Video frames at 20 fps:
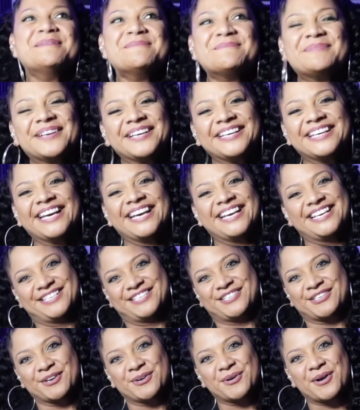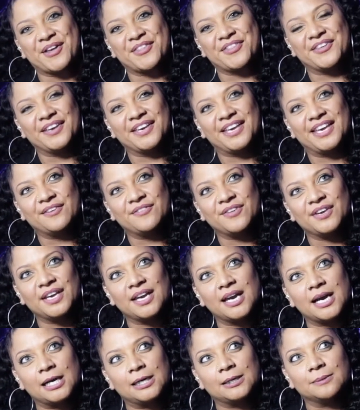But yeah, so I think giving
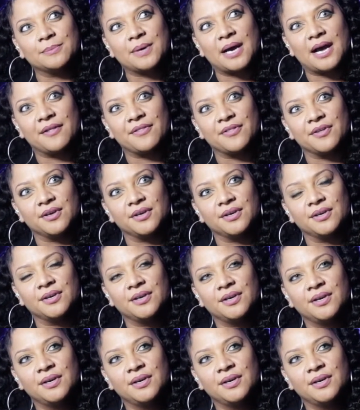other